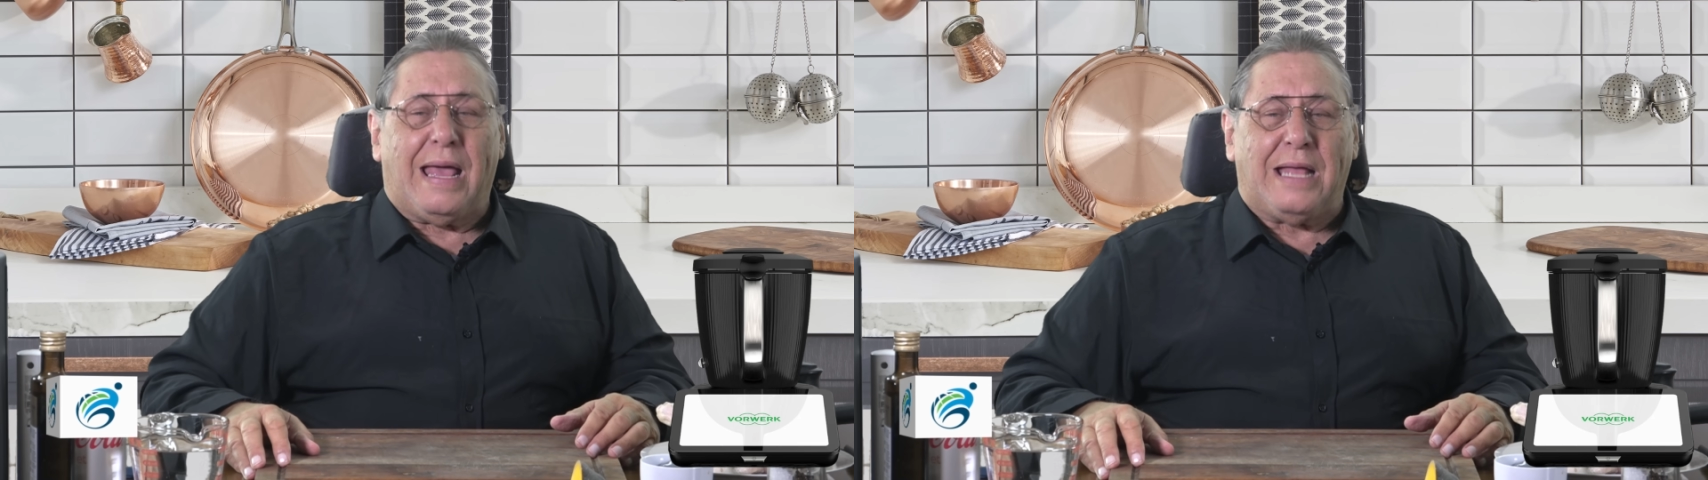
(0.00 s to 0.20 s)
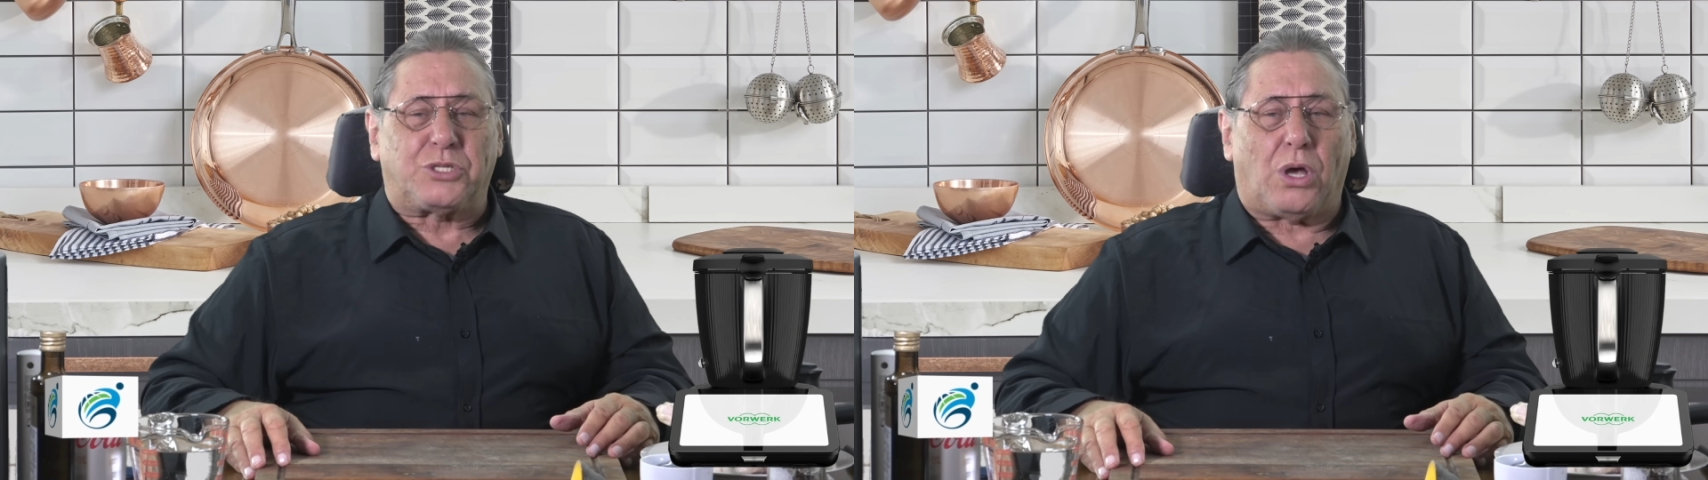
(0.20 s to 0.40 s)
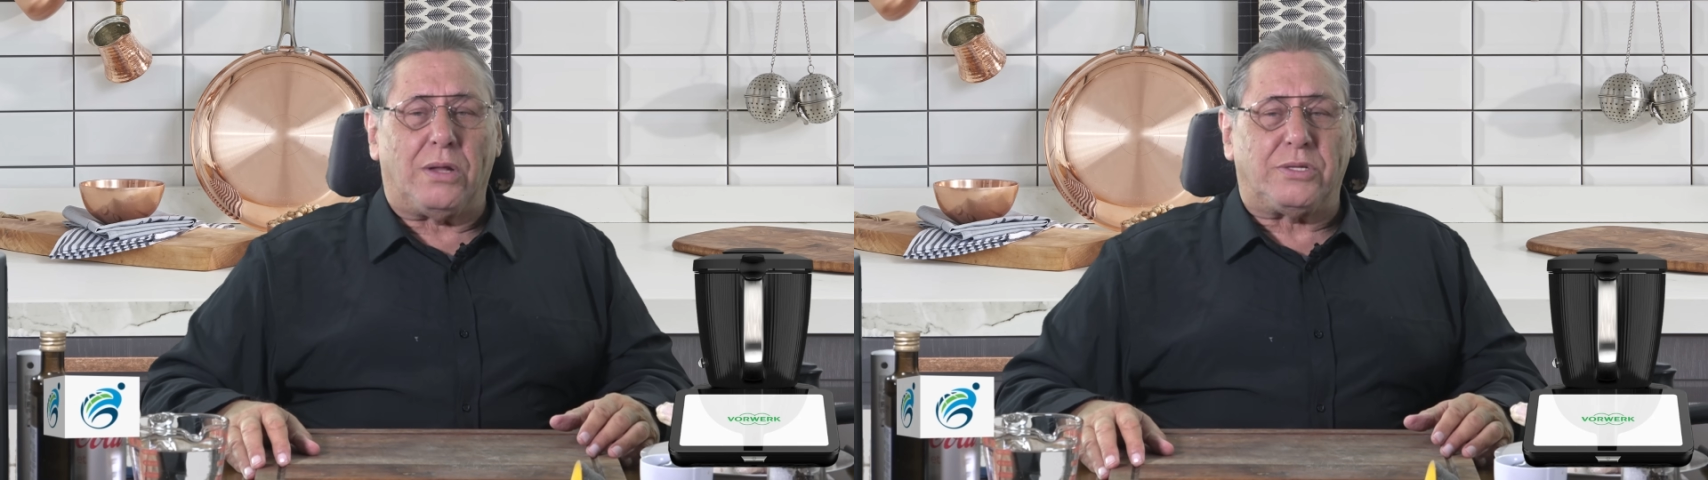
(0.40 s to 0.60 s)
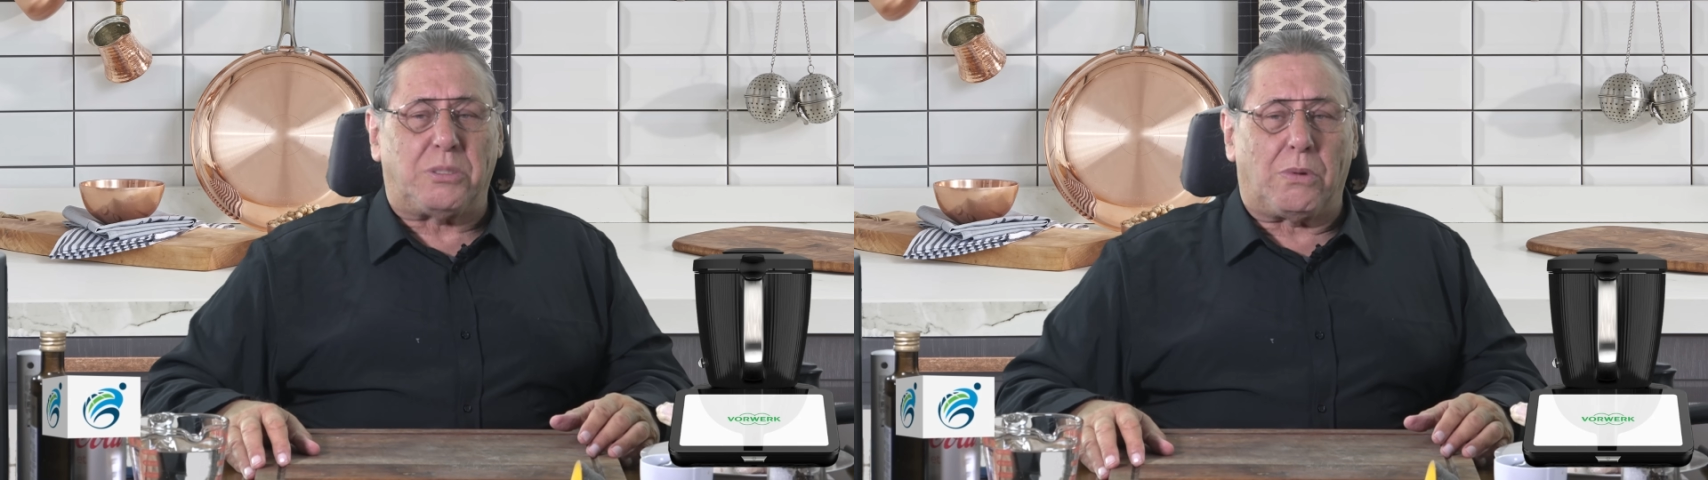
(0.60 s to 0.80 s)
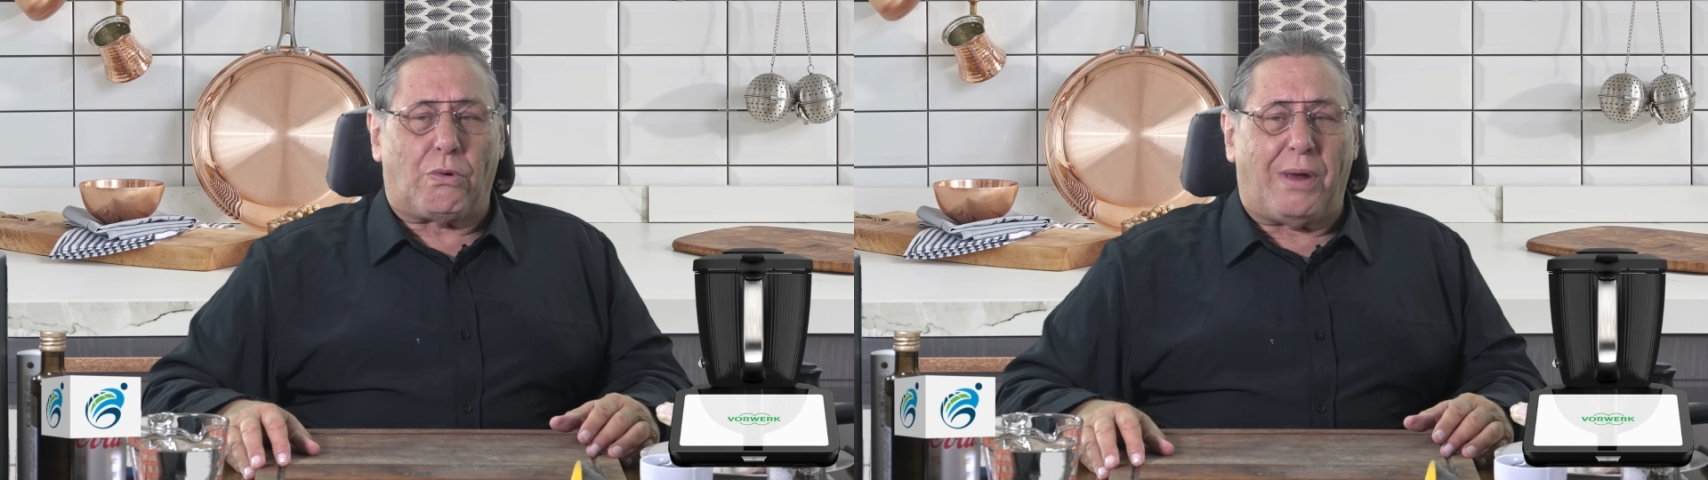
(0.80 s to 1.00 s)
It's got
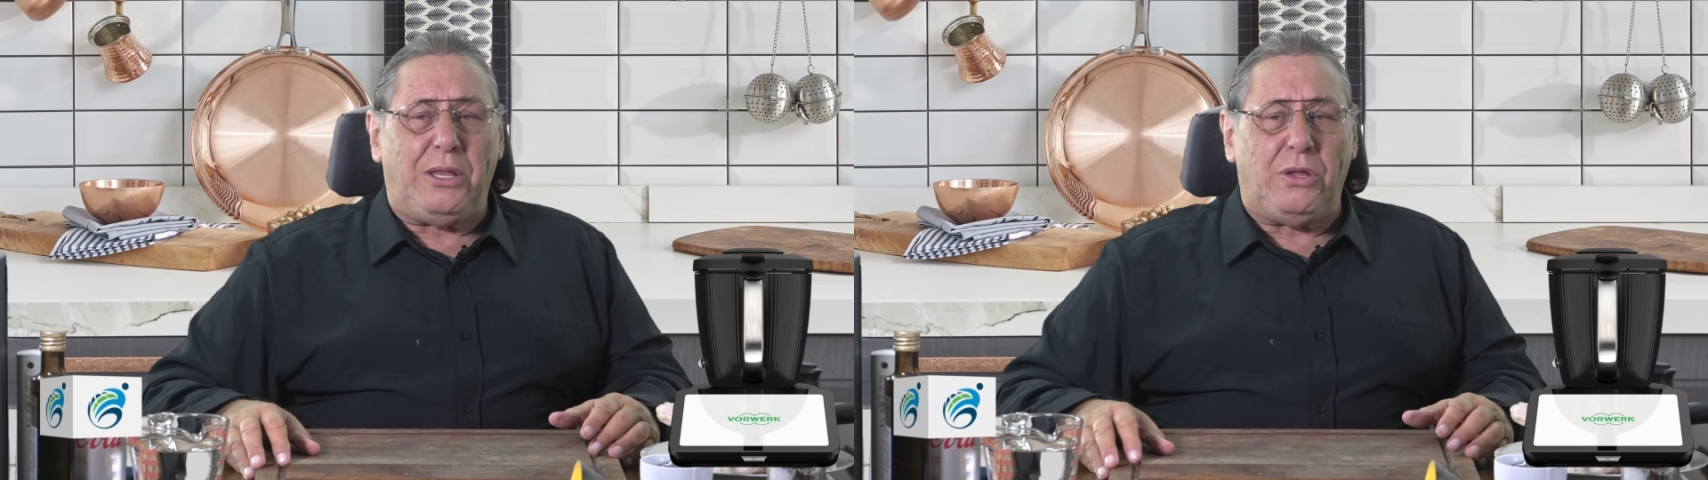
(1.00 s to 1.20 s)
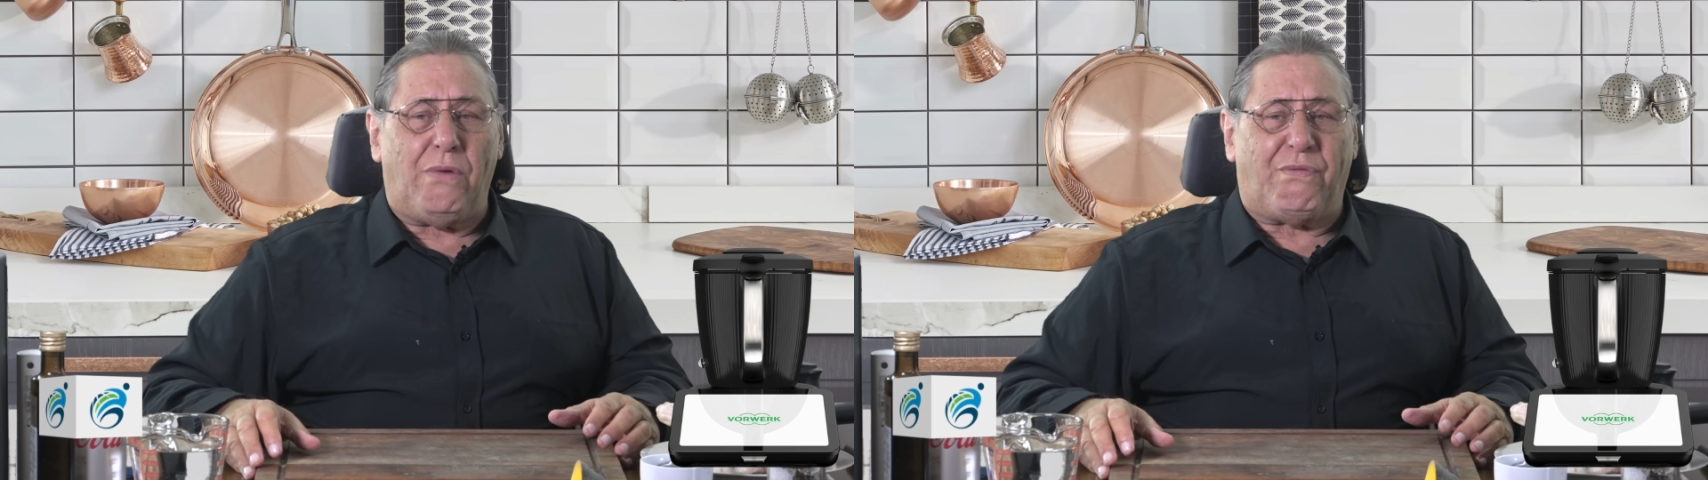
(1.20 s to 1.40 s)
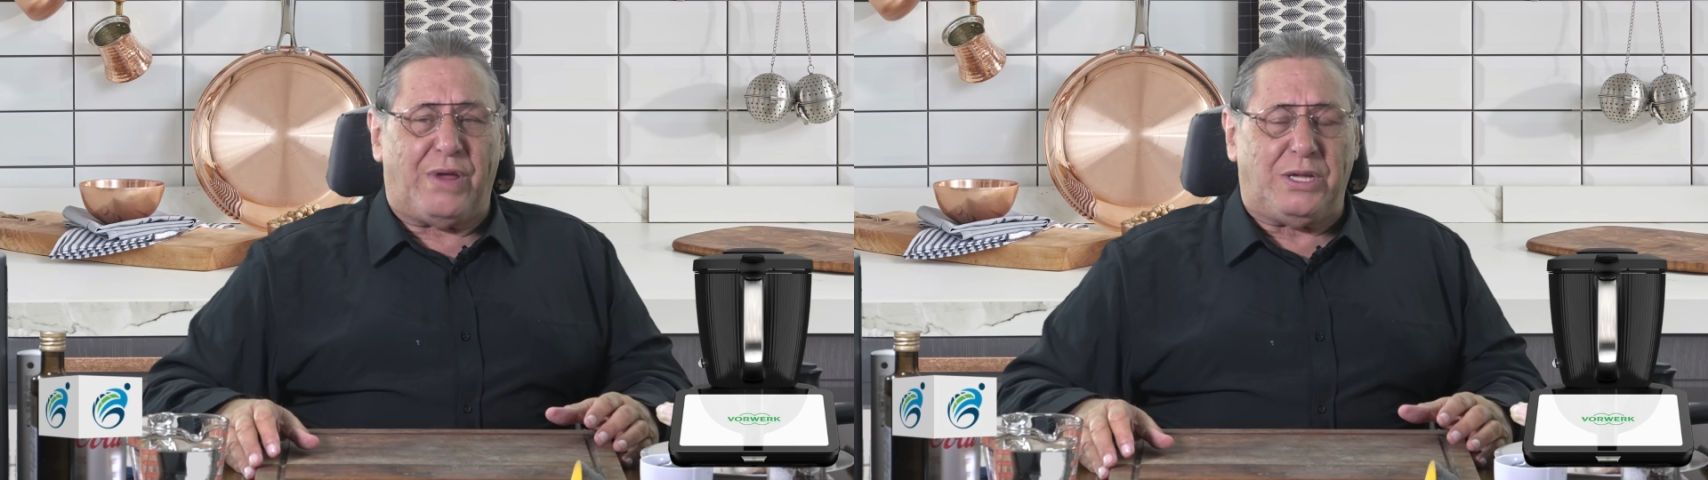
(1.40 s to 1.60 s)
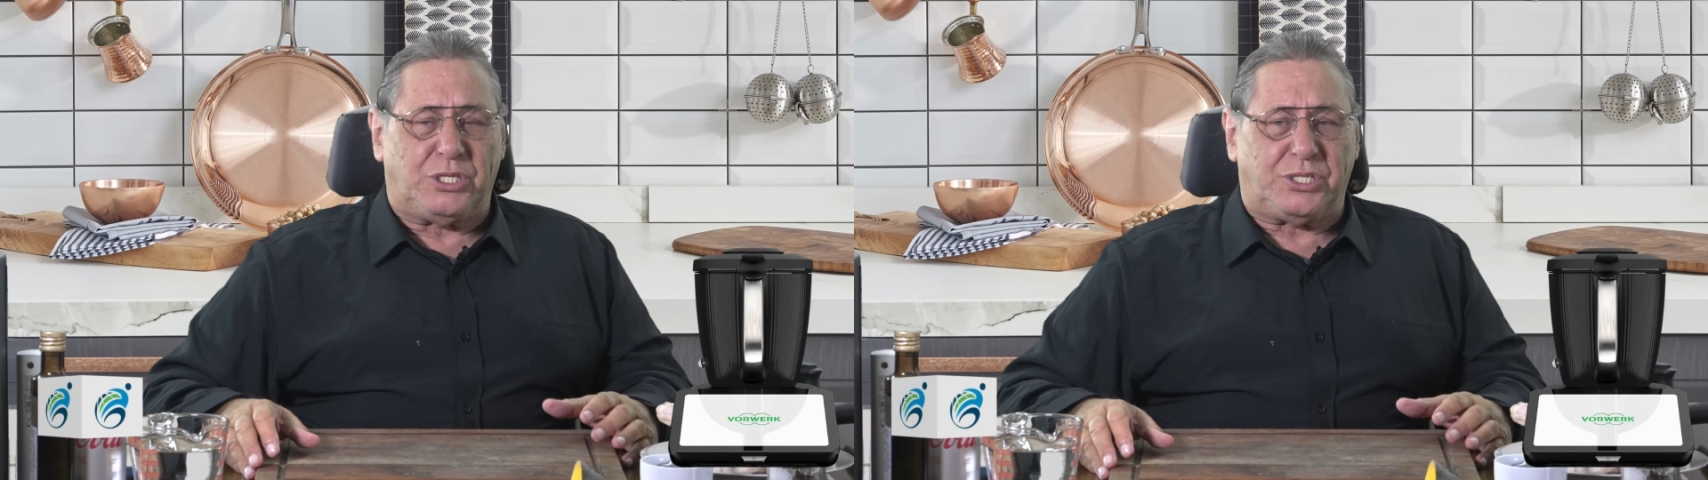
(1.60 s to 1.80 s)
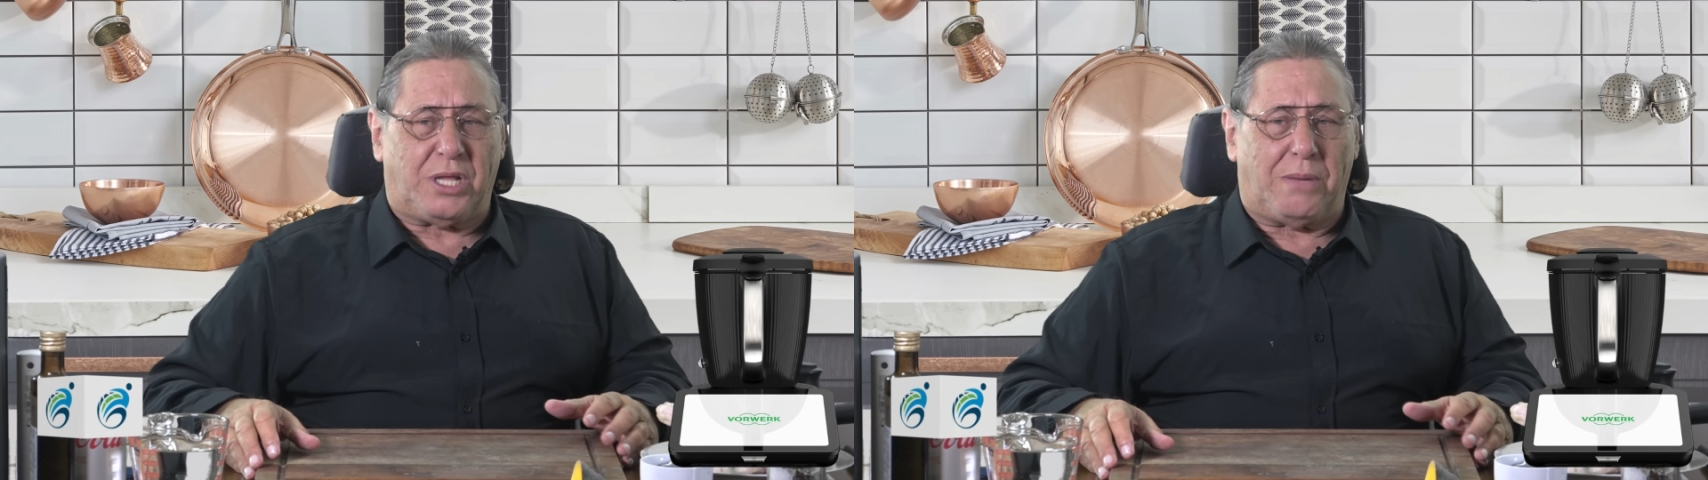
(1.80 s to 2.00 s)
some great new
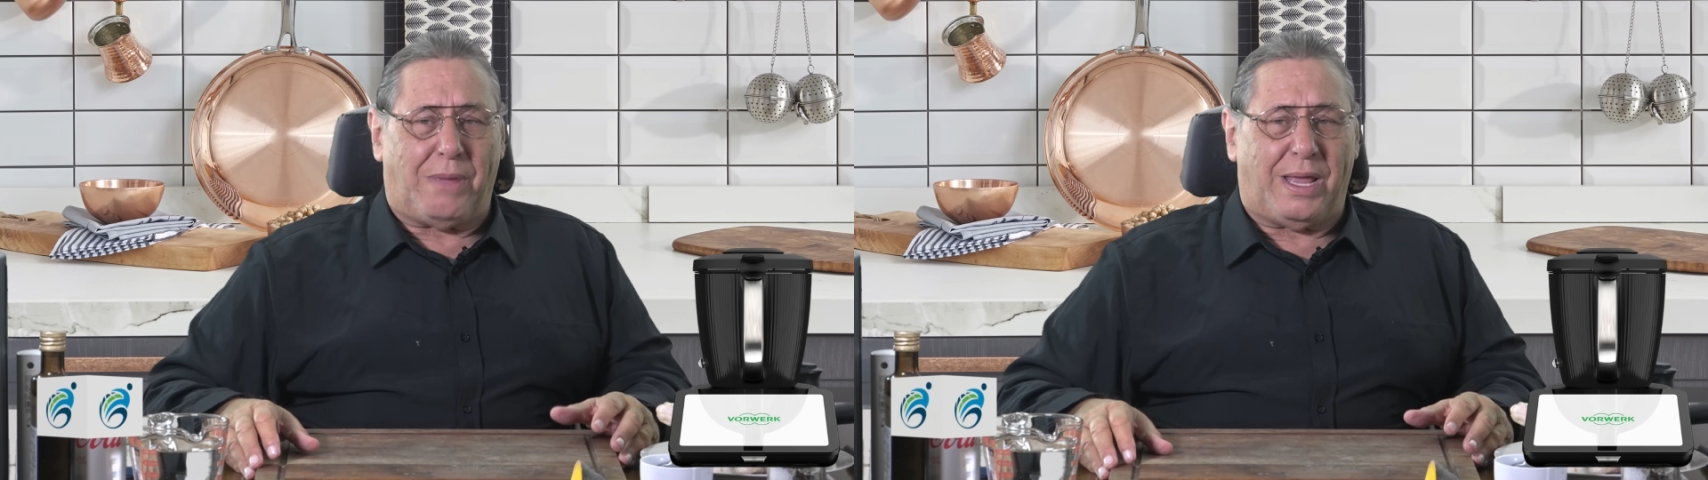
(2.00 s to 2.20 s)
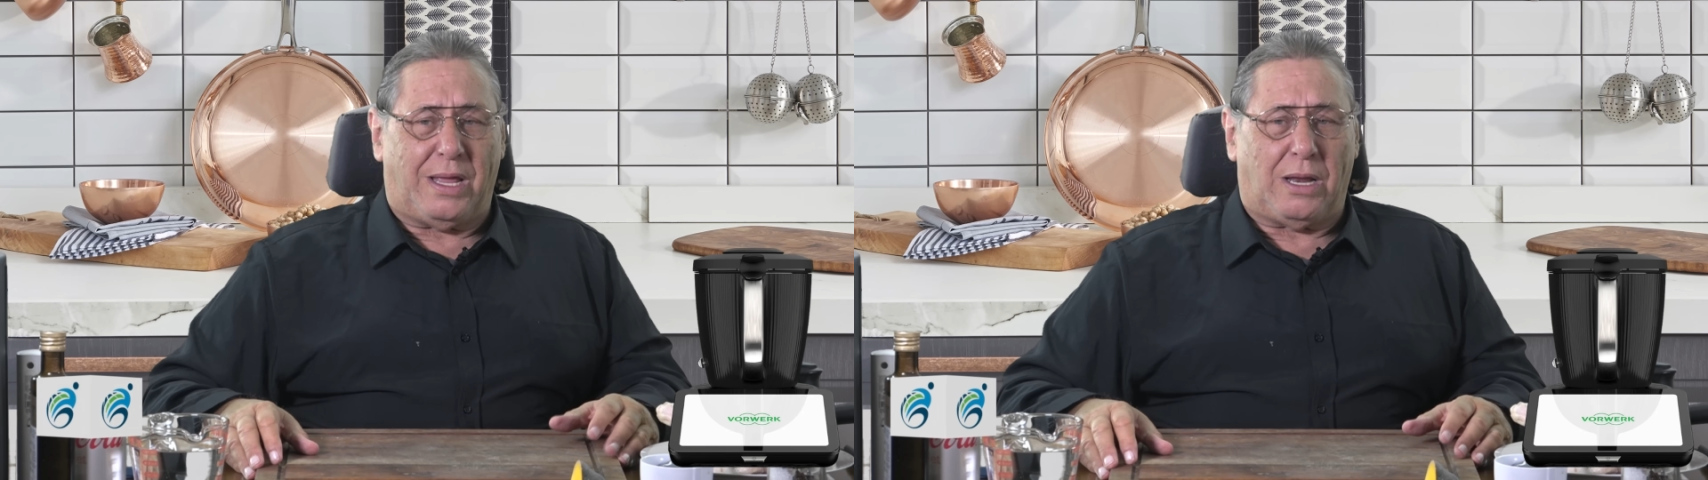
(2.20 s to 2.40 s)
features that make